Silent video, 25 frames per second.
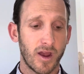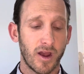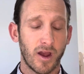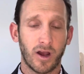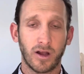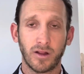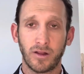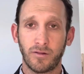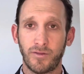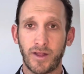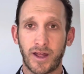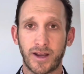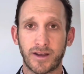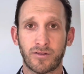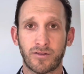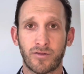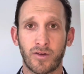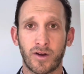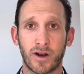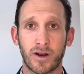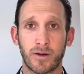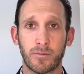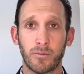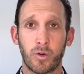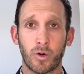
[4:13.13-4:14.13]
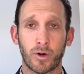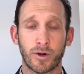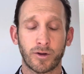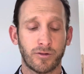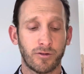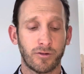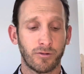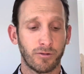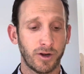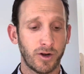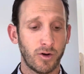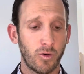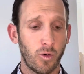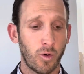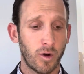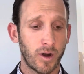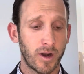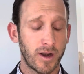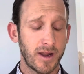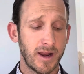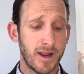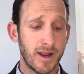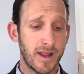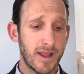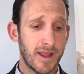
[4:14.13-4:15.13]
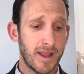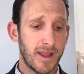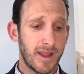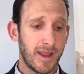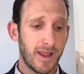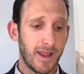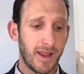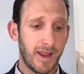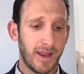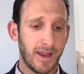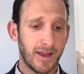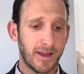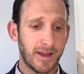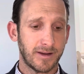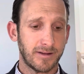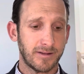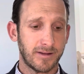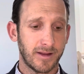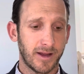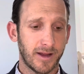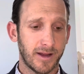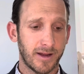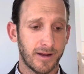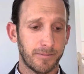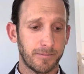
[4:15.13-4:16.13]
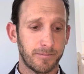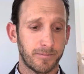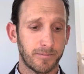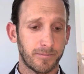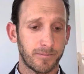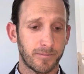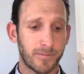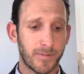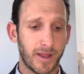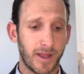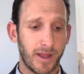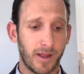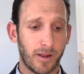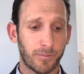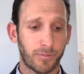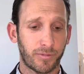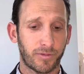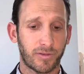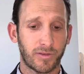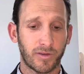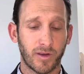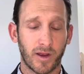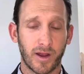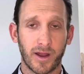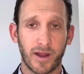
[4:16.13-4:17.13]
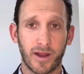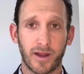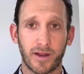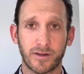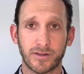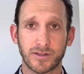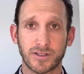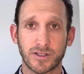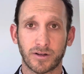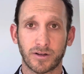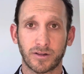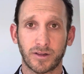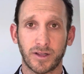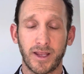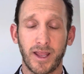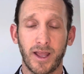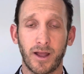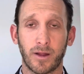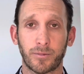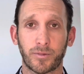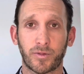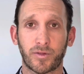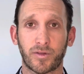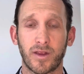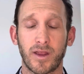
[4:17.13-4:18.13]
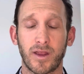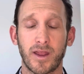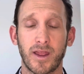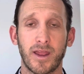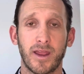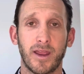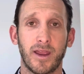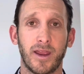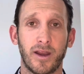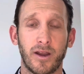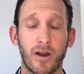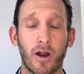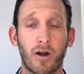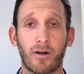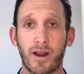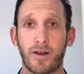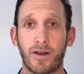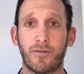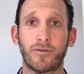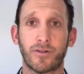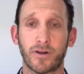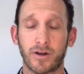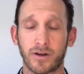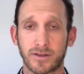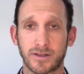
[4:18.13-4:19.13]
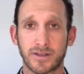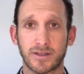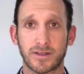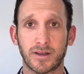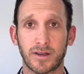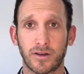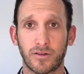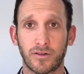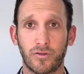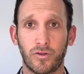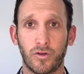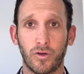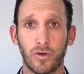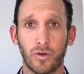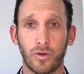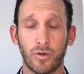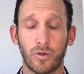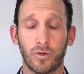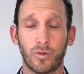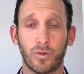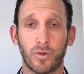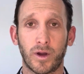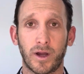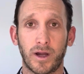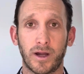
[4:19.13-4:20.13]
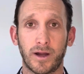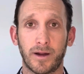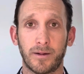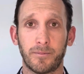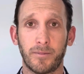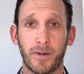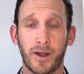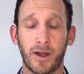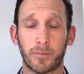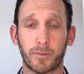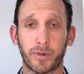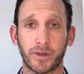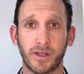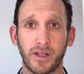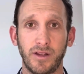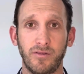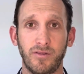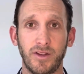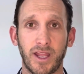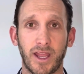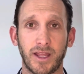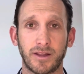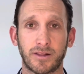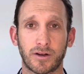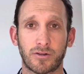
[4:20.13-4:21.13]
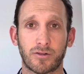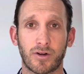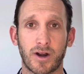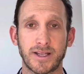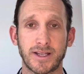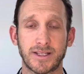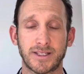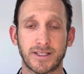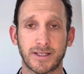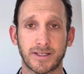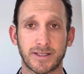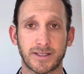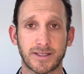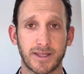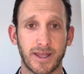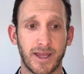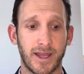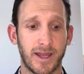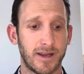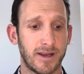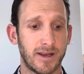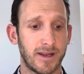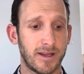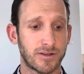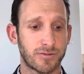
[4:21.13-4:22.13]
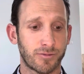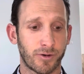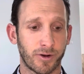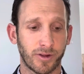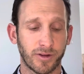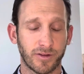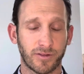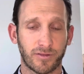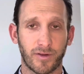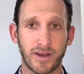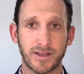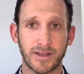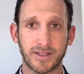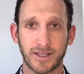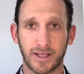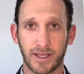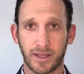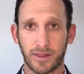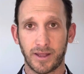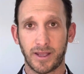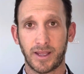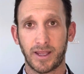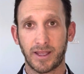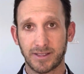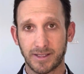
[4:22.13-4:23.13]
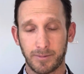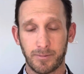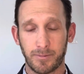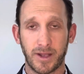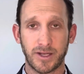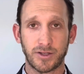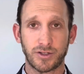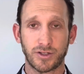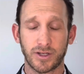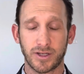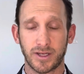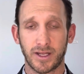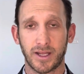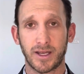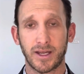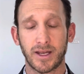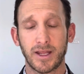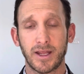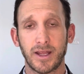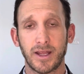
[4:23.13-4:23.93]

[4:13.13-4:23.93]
all of that is very important to record. And certainly helps in our efforts to help alleviate the crisis that Israel is facing. I think, as I mentioned it